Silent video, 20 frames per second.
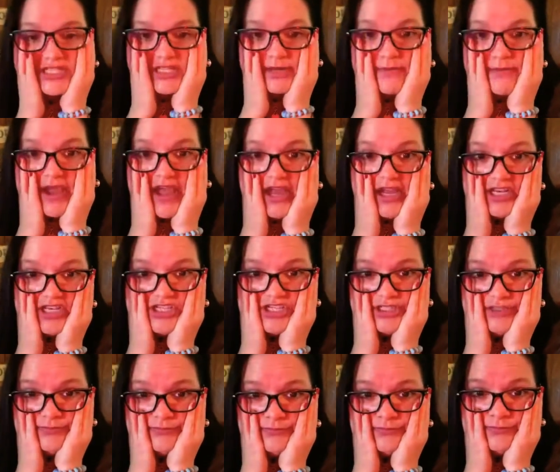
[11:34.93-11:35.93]

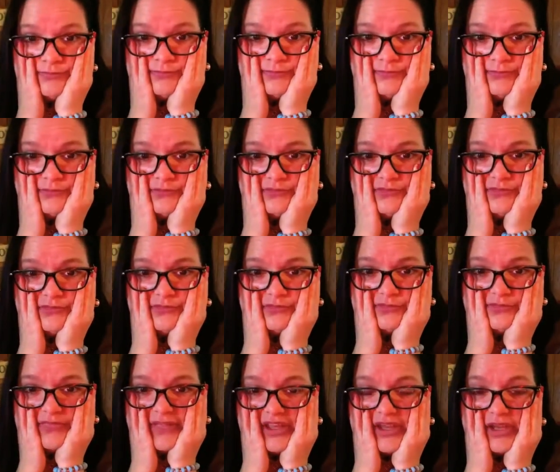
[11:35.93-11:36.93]
imagine
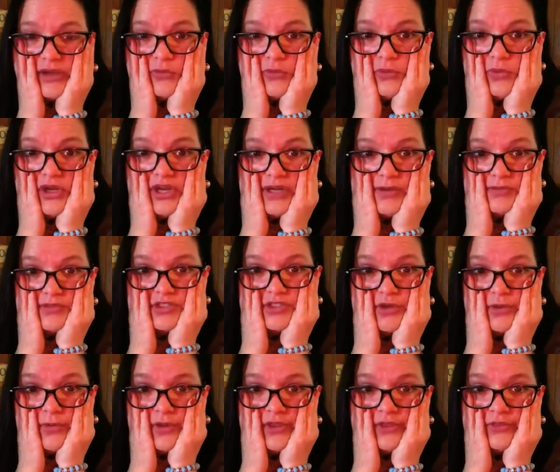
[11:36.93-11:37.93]
like what I was
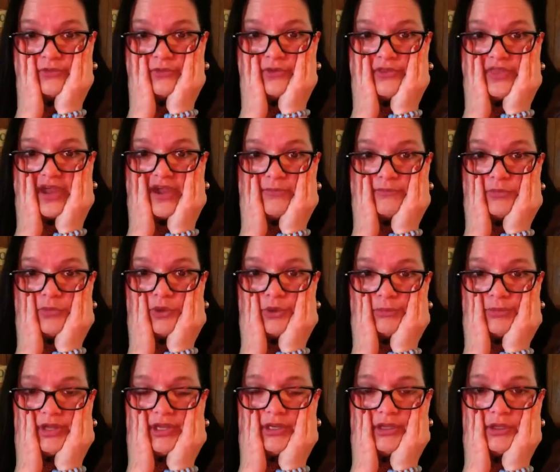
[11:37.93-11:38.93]
going through at that
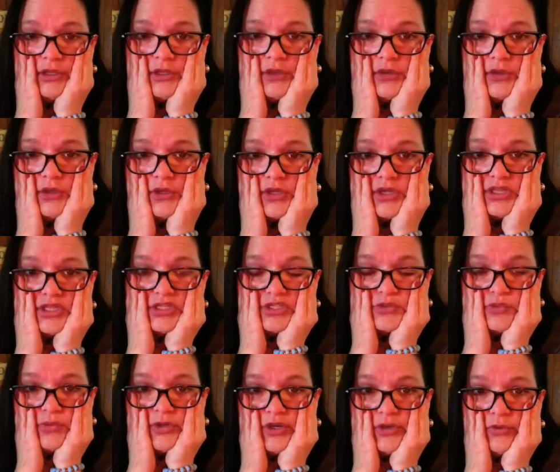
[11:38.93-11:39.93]
moment.
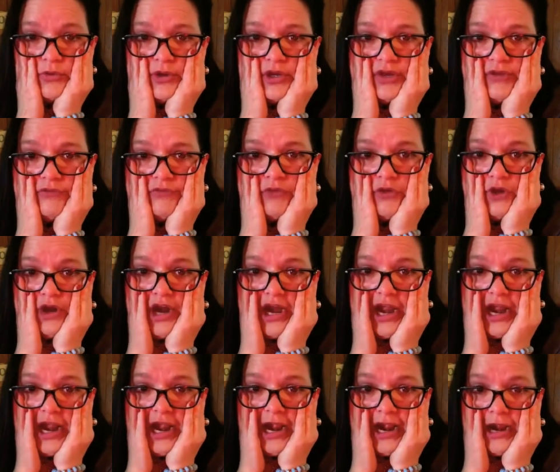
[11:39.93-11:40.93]
This went on for
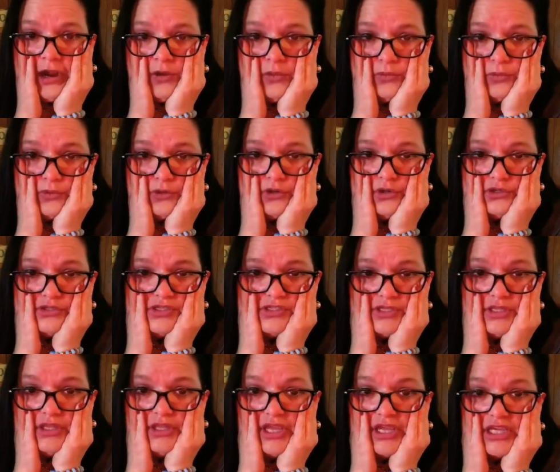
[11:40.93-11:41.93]
hours.
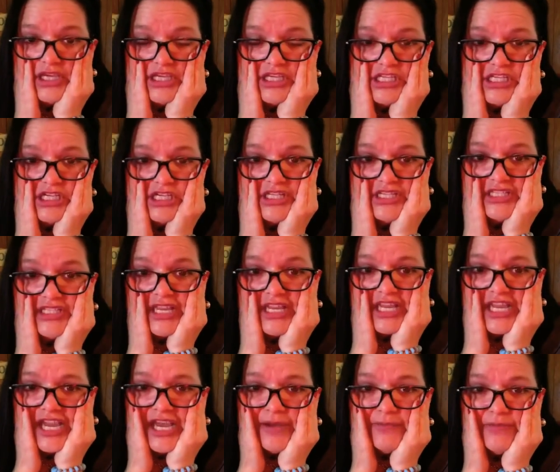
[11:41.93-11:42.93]
Like, they
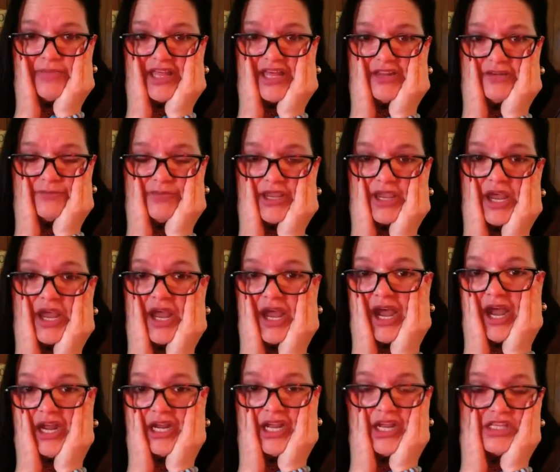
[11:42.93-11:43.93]
kept letting me,
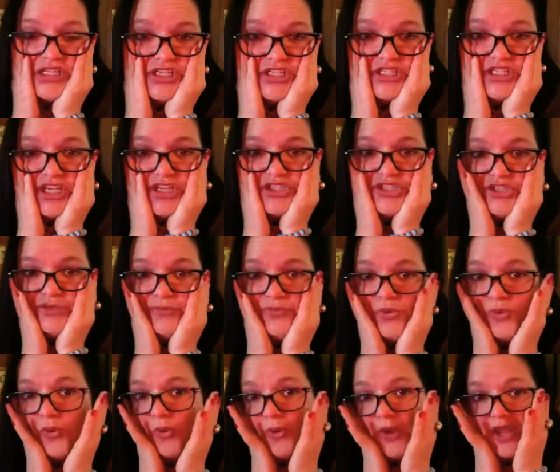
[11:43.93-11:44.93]
I got to such a
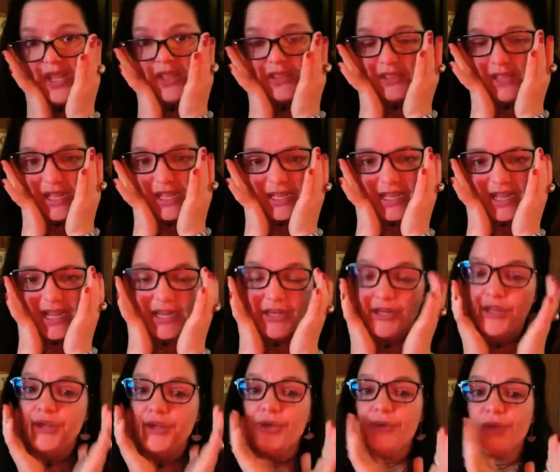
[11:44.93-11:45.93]
point, like, I
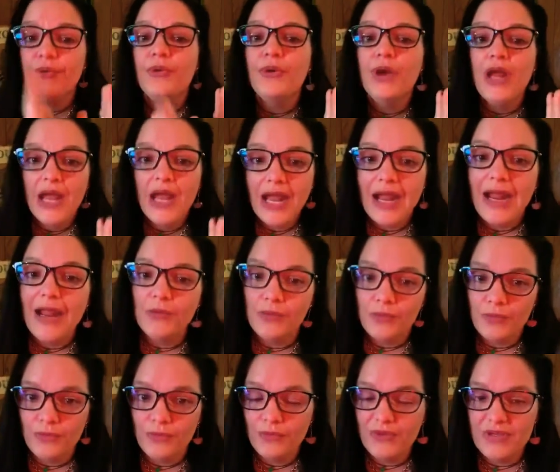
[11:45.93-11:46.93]
knew
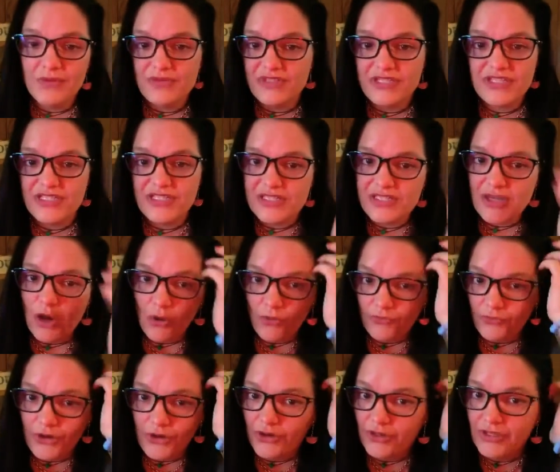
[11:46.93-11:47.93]
it was just
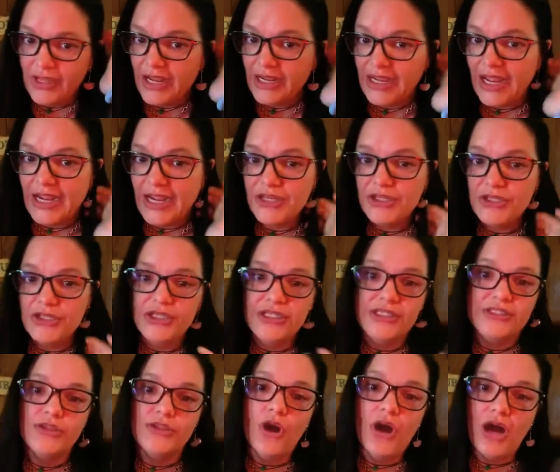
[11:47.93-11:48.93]
over. Like, I
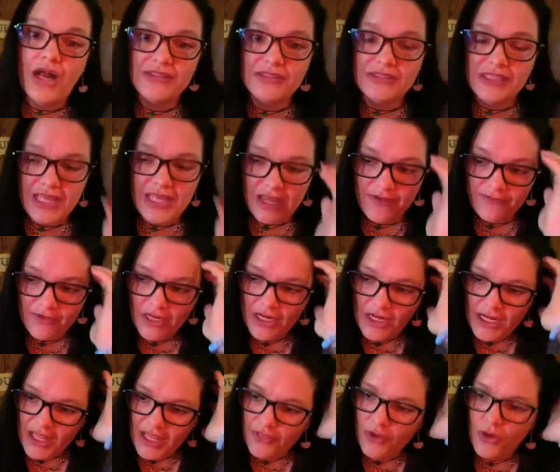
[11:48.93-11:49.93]
could not live.
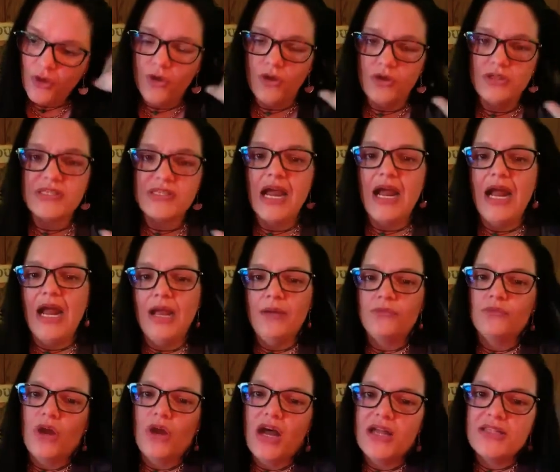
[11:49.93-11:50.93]
And the whole time,
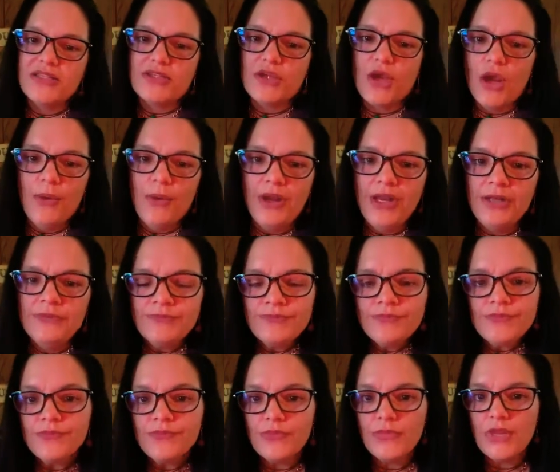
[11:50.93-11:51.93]
Ron's going,
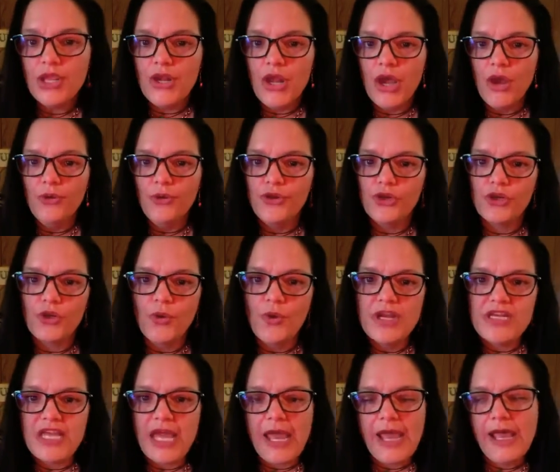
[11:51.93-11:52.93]
you know, you're going
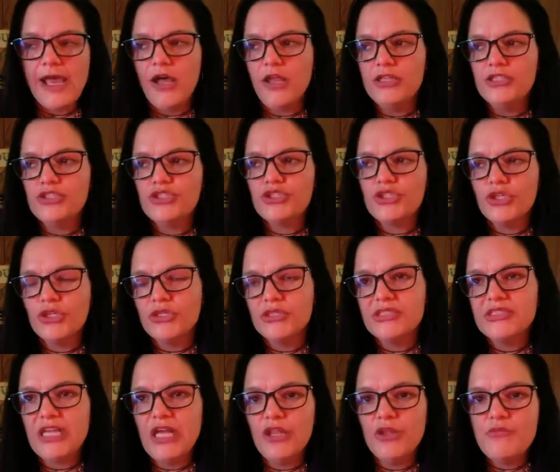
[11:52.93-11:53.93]
to hell, and Cheryl's
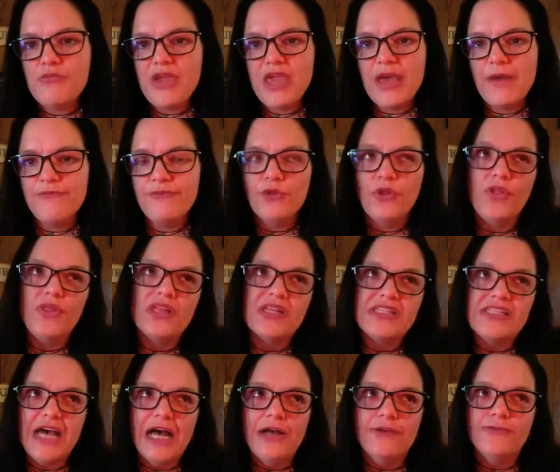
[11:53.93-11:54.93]
telling me I'm full of the
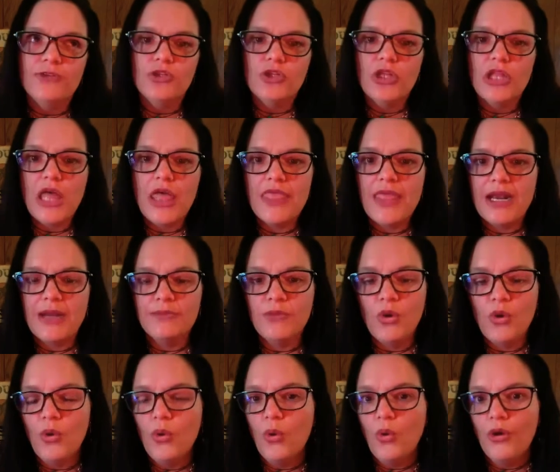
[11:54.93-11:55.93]
devil, and that I'm a
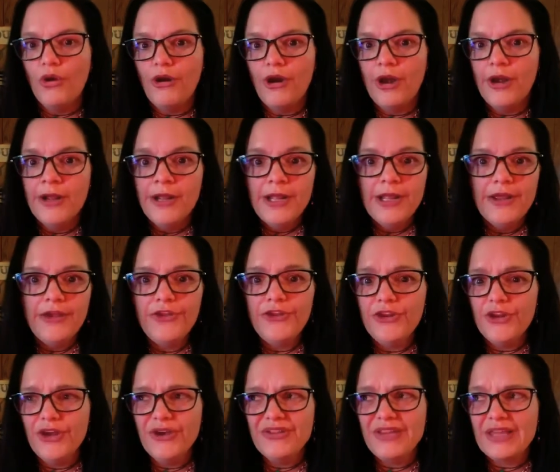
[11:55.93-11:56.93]
whore. You
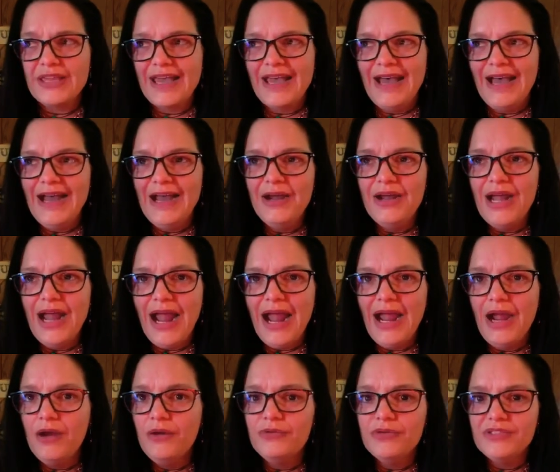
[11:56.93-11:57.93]
know, like, I
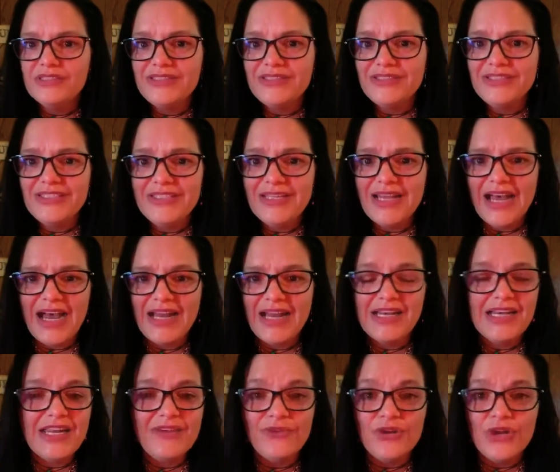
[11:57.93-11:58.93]

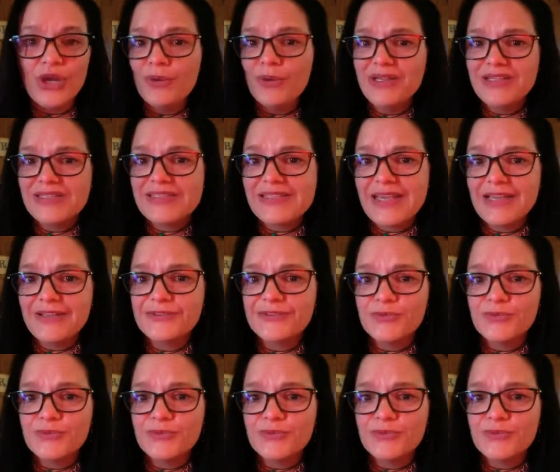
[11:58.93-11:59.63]
didn't even know what sex